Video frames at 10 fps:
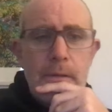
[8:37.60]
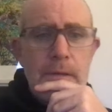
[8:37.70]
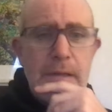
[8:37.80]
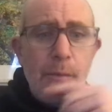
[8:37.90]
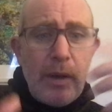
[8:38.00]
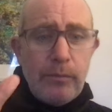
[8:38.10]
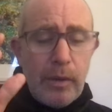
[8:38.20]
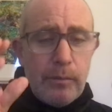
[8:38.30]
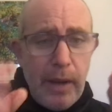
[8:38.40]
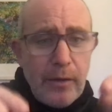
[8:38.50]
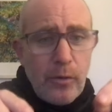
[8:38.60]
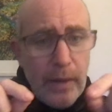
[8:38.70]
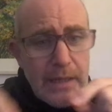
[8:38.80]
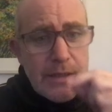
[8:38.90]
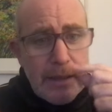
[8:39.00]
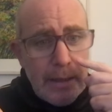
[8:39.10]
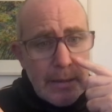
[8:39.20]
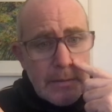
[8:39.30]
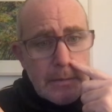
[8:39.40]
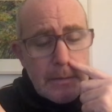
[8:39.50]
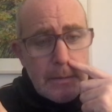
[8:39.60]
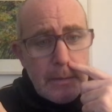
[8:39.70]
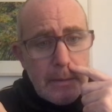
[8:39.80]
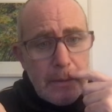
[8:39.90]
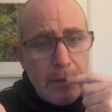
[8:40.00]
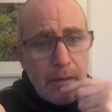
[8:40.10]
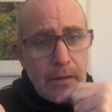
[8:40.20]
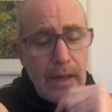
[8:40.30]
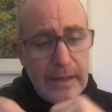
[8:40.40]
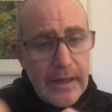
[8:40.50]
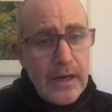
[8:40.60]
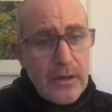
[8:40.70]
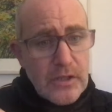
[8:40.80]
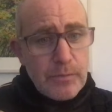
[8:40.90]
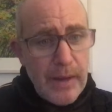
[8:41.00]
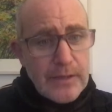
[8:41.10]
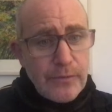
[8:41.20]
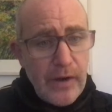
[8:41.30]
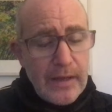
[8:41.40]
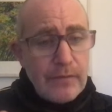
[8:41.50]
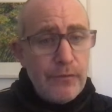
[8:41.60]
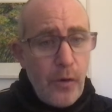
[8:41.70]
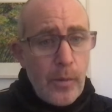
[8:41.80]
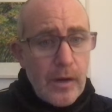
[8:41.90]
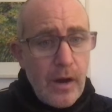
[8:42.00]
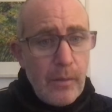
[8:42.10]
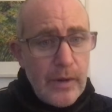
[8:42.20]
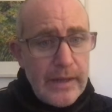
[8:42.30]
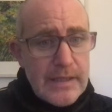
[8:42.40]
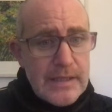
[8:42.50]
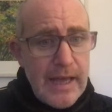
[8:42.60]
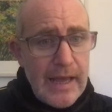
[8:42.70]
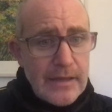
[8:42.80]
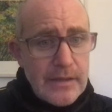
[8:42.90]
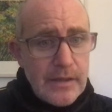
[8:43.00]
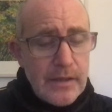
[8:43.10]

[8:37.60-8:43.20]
Then when Banquo is killed, and he hears his best friend and former comrade is dead,